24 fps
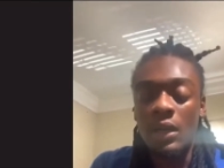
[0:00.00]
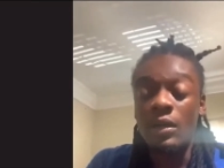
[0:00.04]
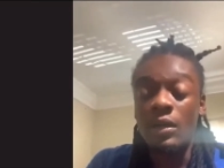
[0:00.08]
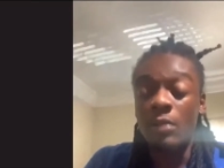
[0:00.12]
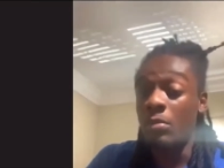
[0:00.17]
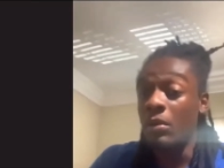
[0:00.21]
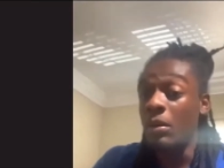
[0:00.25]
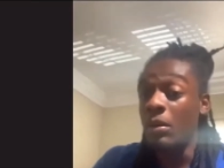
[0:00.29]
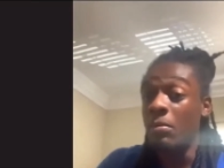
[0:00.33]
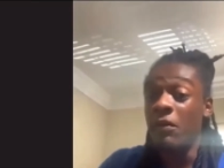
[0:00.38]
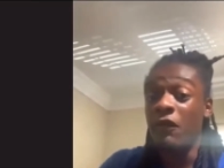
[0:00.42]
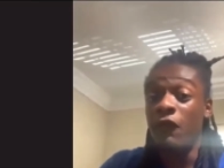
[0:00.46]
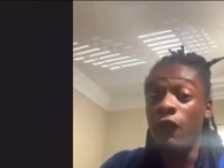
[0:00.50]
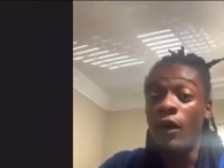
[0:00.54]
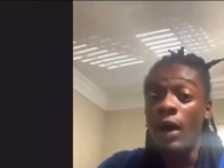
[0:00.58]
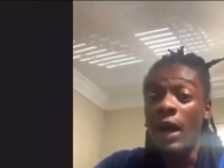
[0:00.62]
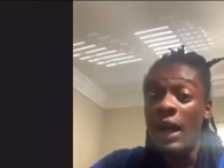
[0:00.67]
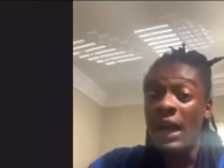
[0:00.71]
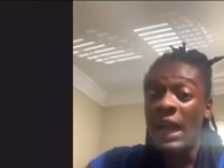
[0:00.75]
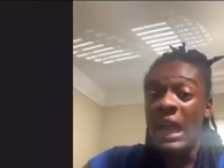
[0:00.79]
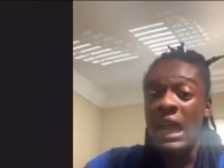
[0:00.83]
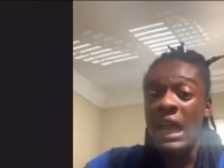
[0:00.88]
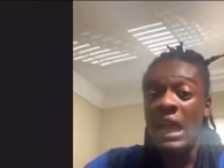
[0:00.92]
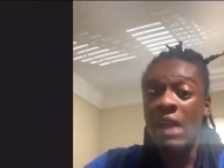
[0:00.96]
Bro, before I
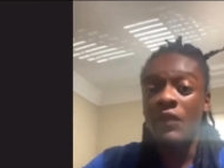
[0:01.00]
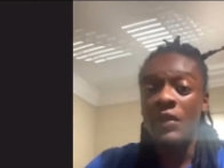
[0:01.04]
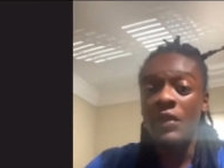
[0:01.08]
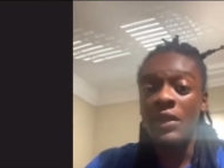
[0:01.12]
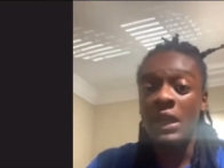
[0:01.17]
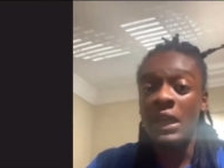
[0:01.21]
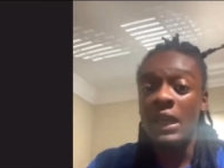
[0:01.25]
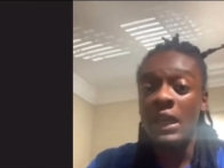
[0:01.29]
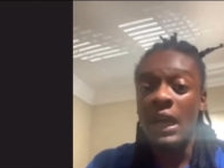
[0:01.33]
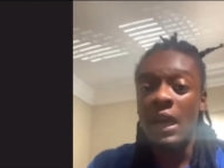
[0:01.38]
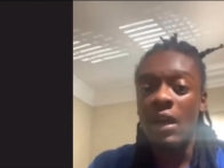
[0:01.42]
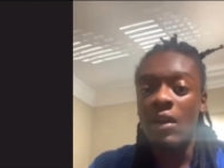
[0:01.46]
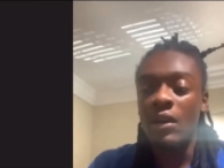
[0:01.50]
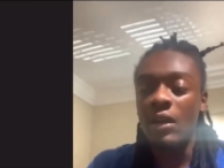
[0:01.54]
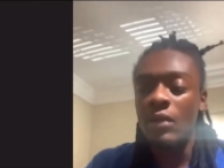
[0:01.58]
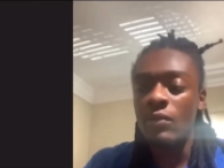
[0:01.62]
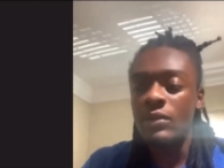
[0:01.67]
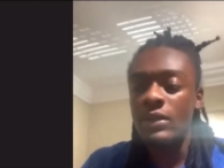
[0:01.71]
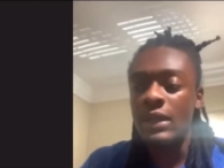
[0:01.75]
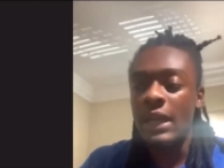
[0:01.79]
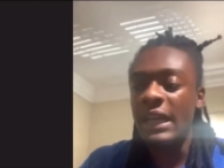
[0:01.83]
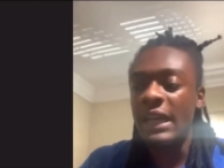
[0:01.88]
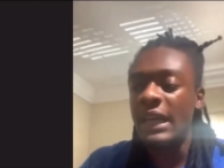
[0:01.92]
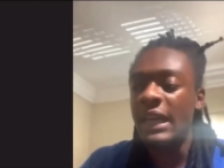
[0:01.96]
got everything out, he was
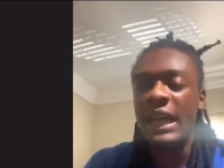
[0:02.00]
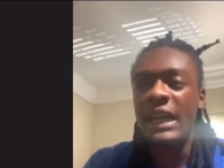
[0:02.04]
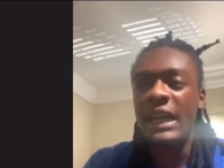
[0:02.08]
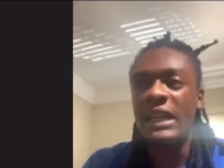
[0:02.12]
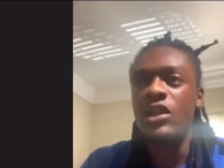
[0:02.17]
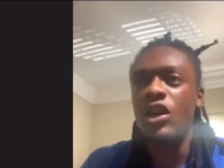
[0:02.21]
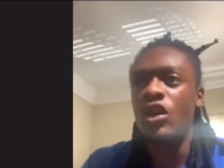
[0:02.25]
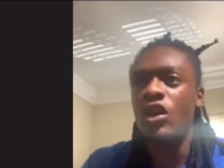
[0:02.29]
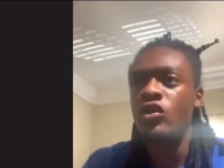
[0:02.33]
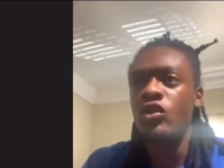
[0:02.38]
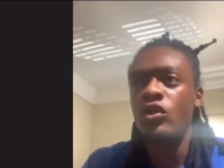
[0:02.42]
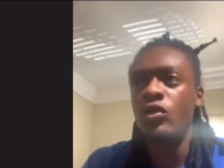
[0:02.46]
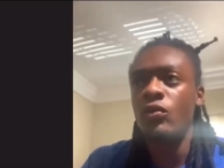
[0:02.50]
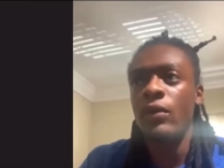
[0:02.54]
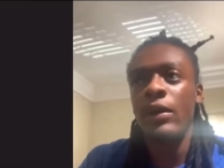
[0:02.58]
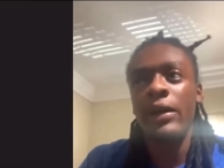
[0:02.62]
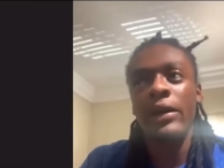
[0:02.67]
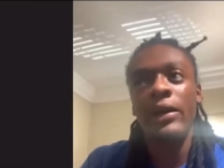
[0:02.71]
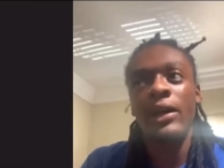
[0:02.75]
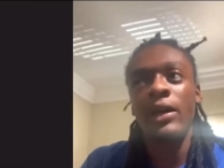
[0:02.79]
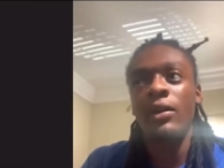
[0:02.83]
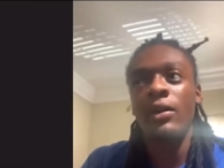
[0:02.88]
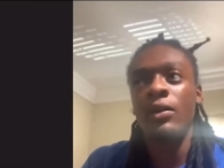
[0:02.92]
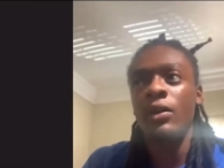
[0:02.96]
like, he can't talk to you right
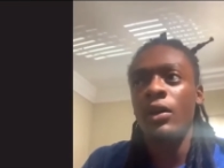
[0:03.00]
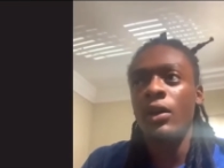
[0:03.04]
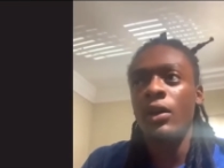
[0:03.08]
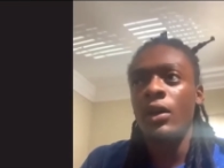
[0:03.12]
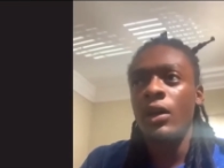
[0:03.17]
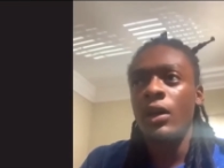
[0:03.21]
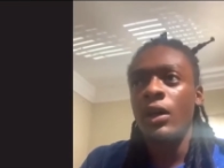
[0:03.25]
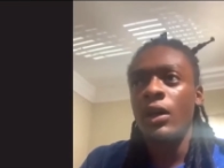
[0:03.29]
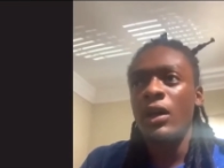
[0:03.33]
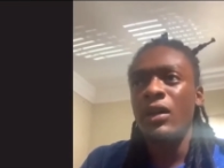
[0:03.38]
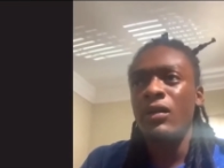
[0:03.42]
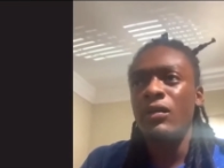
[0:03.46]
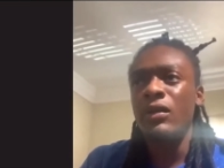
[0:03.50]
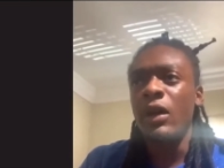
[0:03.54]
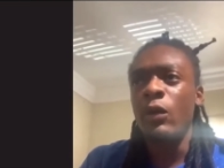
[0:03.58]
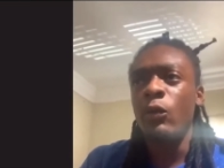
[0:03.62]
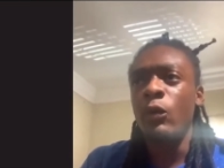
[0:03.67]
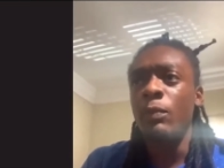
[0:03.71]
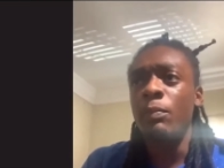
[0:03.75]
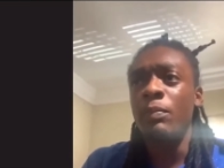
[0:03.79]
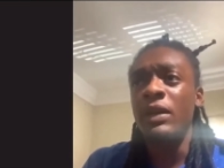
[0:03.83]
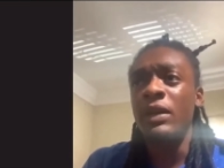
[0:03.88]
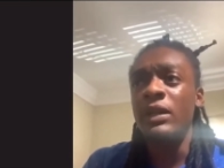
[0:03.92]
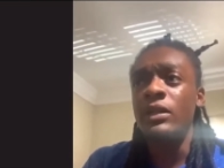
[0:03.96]
now. He was like, we
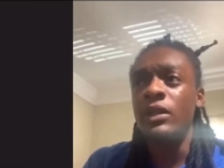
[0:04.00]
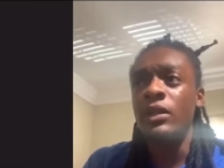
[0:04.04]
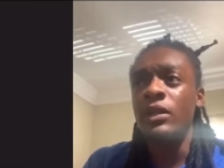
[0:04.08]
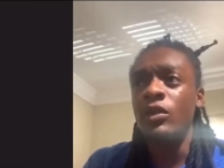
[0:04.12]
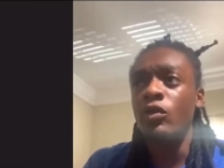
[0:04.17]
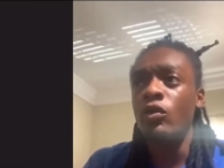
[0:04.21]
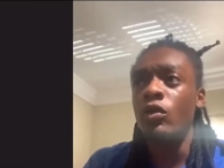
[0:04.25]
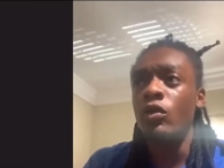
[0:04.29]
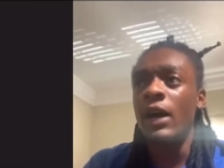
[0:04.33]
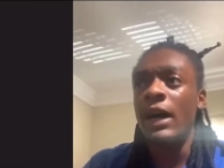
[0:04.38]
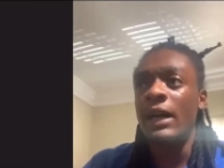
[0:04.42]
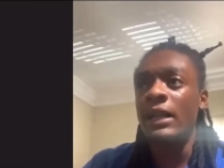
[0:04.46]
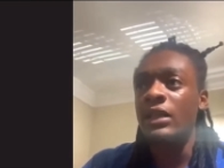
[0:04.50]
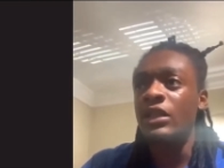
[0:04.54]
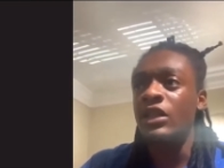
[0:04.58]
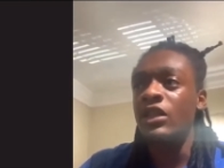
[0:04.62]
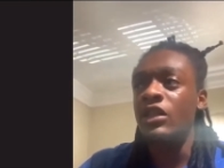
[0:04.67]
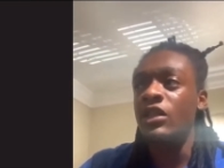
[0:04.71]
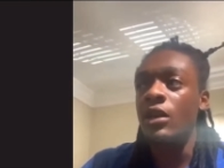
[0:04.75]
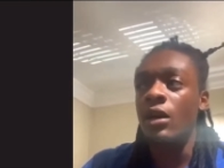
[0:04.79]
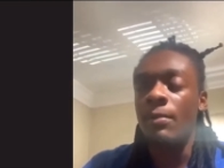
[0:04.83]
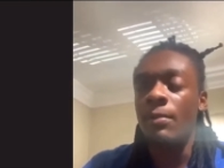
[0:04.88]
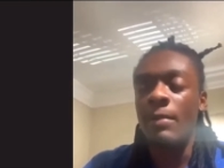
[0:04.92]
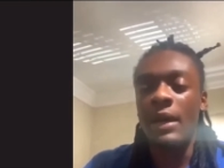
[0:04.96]
busy. You're going to have to just
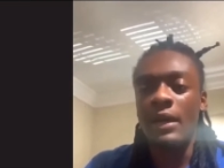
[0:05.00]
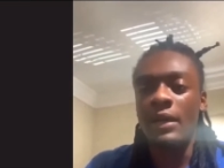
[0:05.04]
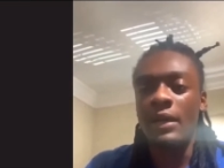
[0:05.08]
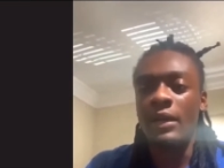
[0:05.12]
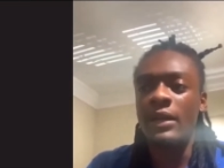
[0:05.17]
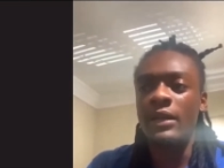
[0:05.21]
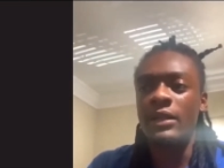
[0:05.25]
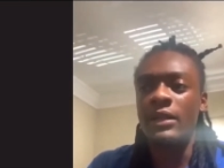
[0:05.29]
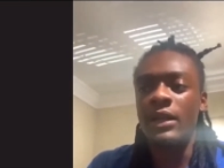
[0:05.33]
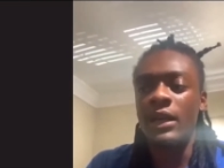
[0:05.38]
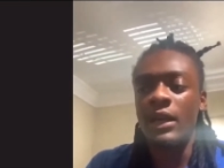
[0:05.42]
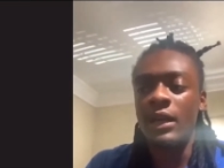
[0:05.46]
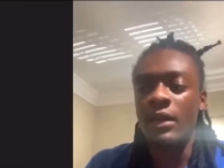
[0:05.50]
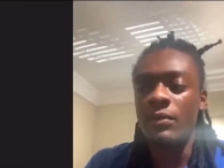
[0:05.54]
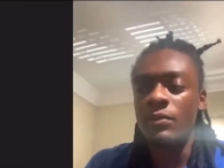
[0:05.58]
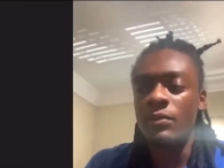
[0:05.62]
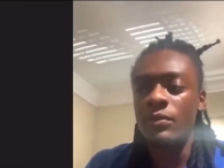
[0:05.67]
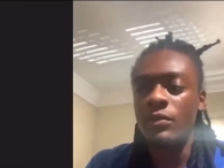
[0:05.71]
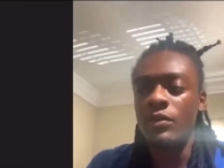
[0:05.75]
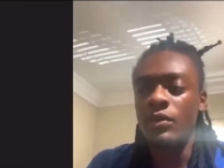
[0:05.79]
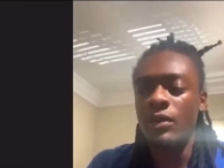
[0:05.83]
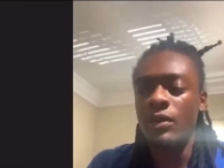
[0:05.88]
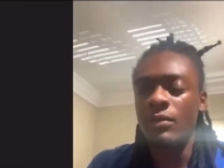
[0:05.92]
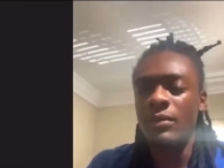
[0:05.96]
come back another time.
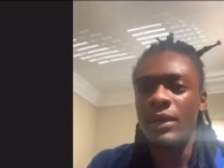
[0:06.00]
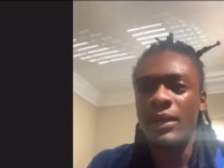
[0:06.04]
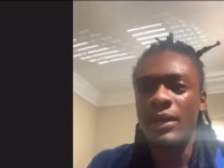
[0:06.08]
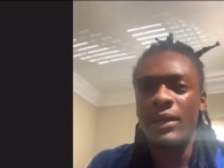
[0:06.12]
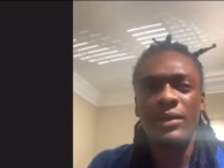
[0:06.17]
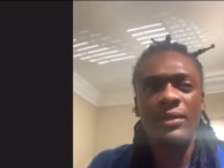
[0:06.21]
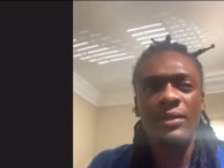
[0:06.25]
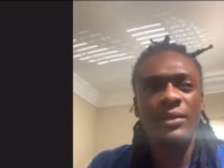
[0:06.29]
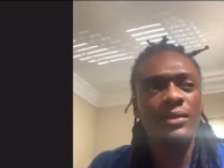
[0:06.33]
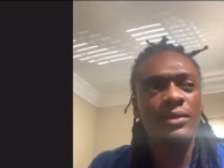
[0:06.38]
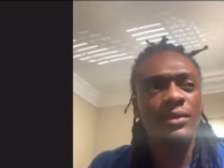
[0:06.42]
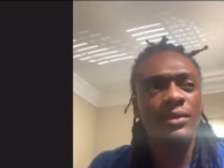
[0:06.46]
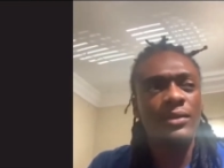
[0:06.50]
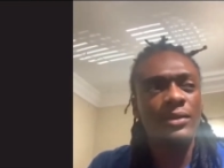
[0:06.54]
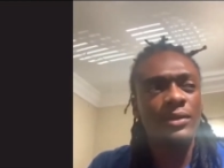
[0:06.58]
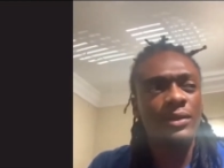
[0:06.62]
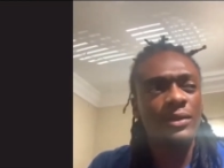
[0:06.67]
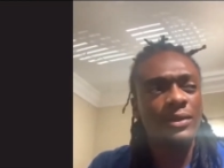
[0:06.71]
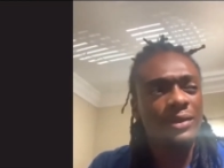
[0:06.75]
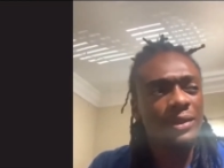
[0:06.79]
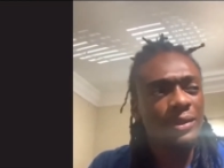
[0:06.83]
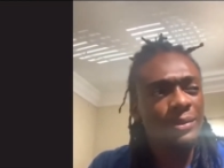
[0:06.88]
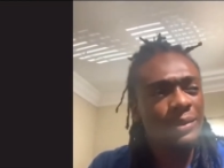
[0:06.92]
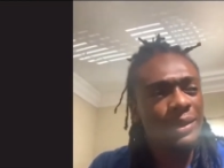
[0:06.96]
So I'm like,
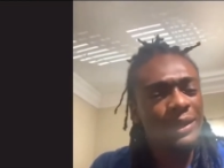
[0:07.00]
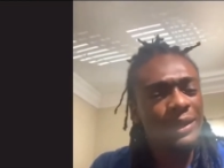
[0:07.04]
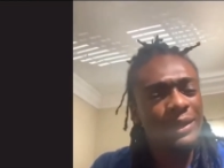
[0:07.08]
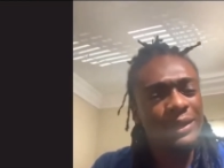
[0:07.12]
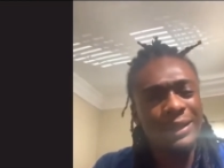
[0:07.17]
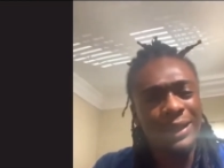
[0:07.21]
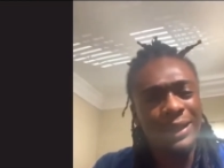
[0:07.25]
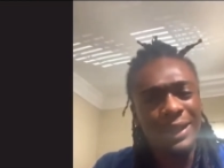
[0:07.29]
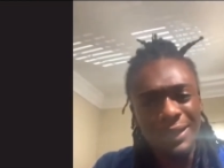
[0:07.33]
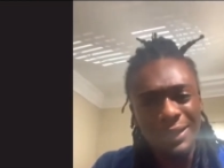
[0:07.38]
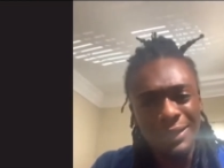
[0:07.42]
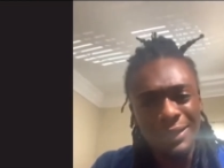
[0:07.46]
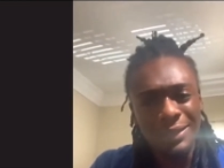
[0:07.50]
damn.